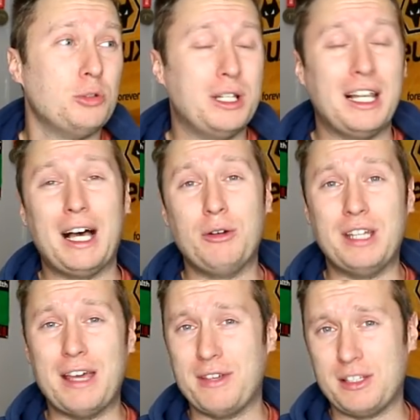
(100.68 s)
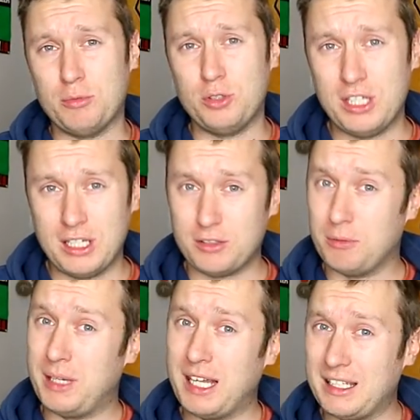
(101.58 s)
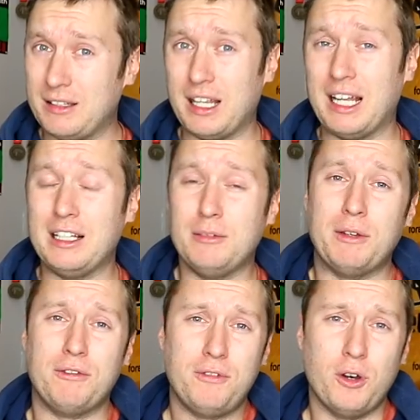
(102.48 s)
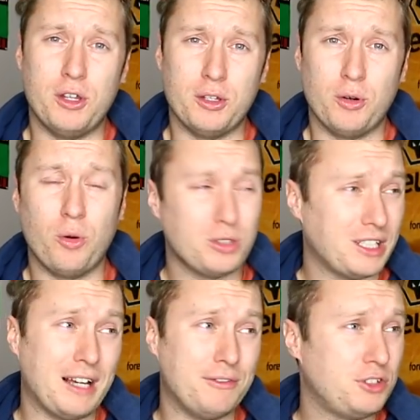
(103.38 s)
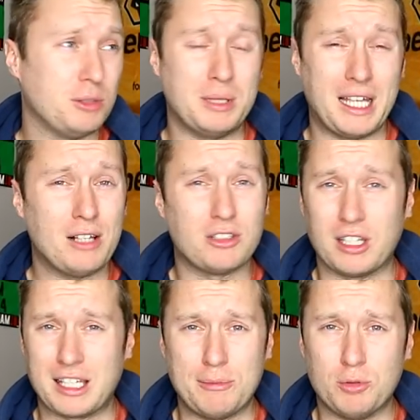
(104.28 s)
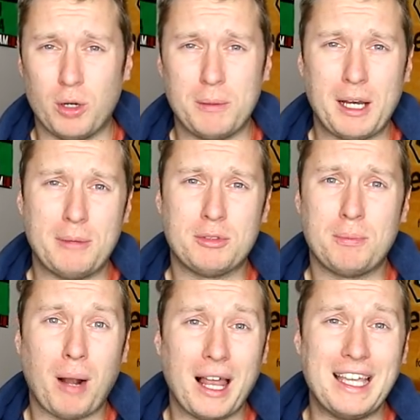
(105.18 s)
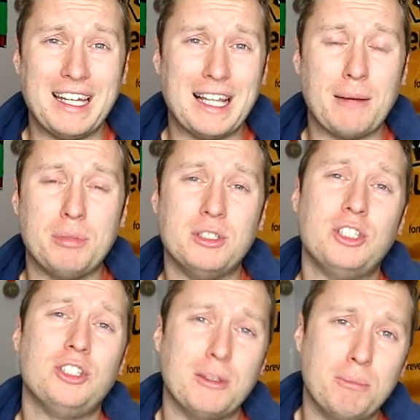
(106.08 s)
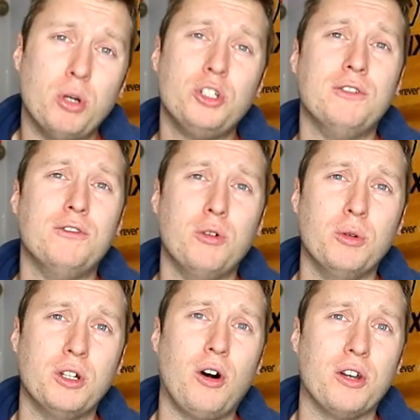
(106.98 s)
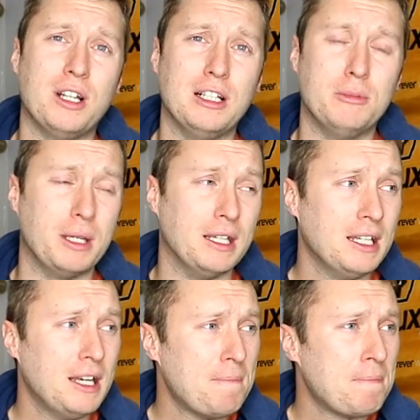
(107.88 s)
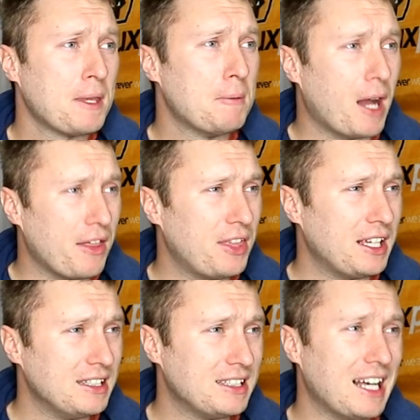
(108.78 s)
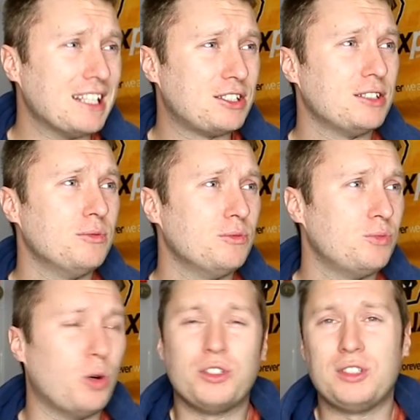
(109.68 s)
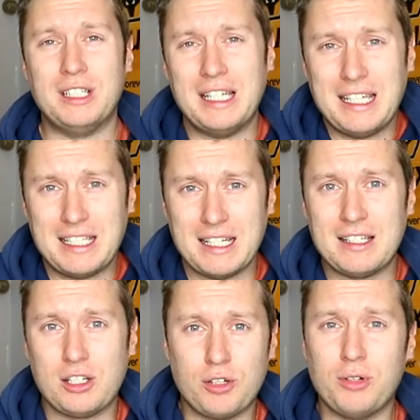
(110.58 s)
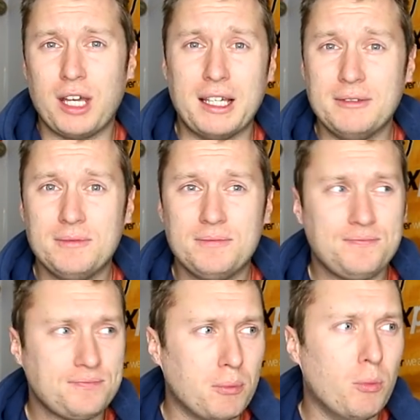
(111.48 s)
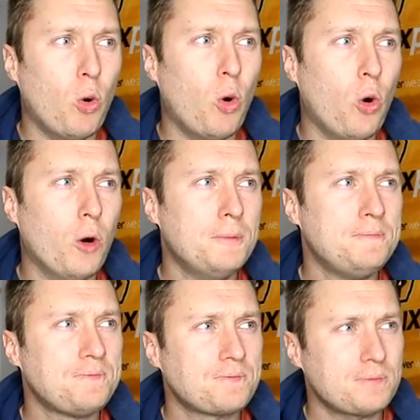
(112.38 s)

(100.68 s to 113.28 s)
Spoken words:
to allow Neves and Moutinho to meander that little bit further, or to have somebody else like Gibbs White perhaps playing in that position and pushing forward on a little bit. I think that's what's needed to create more